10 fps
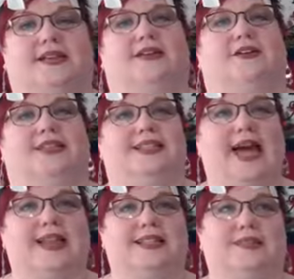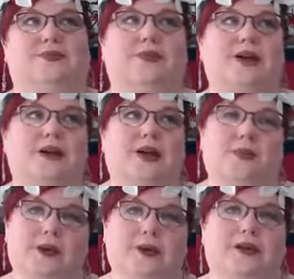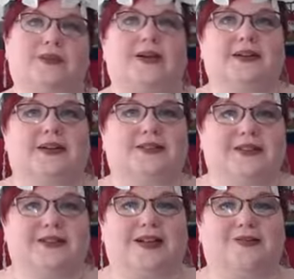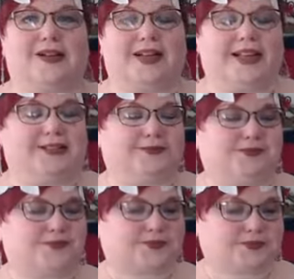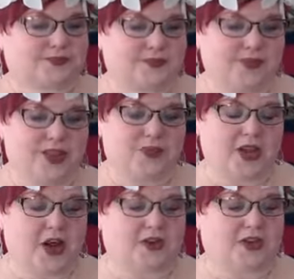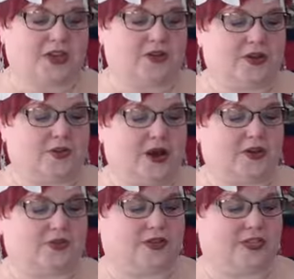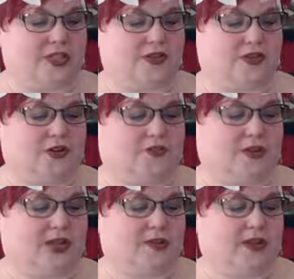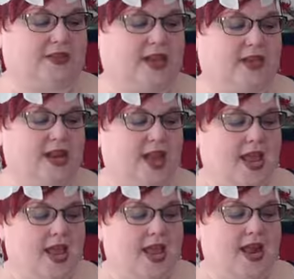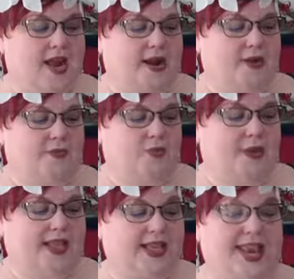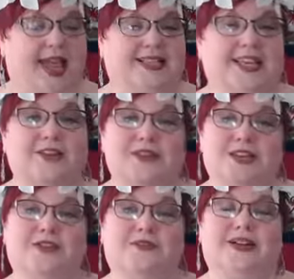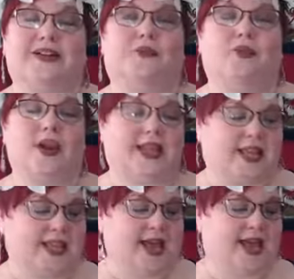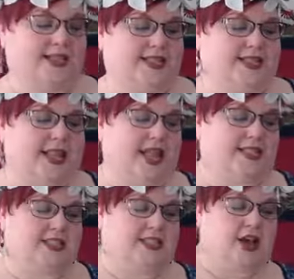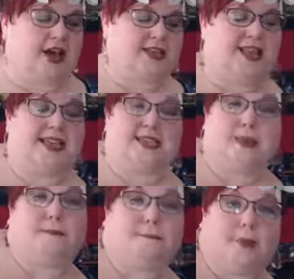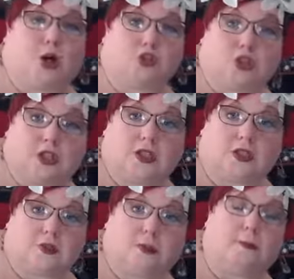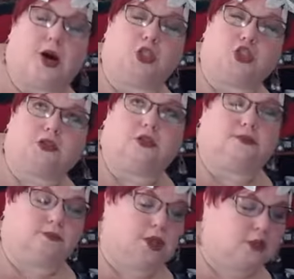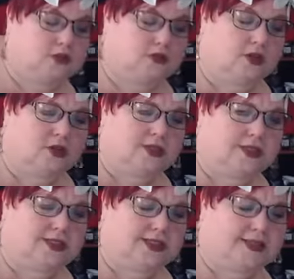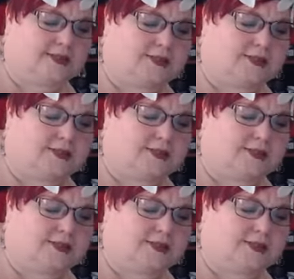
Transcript: you know, entice him, welcome, welcome, welcome, you know, come back in. And we honor you and honor the sun, so don't forget about that. Um, recognize, here's a new one. Recognize Santa Claus as a multi, multi, multi, hold on a second,